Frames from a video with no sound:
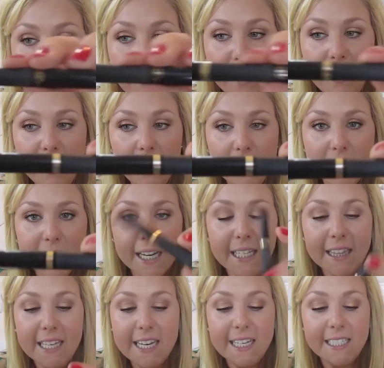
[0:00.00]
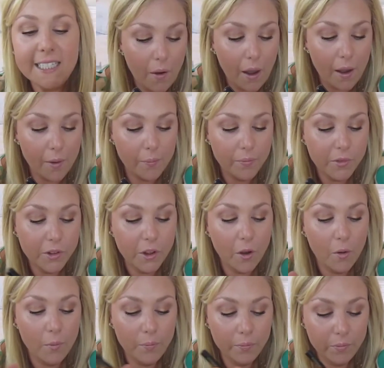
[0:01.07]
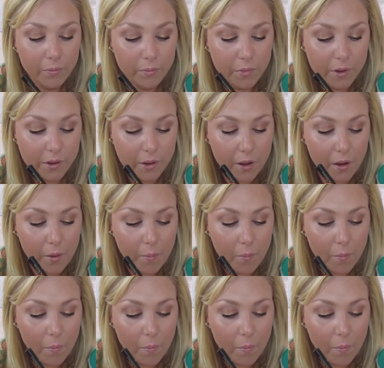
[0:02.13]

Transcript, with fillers: And it looks like this. Okay, so let me see.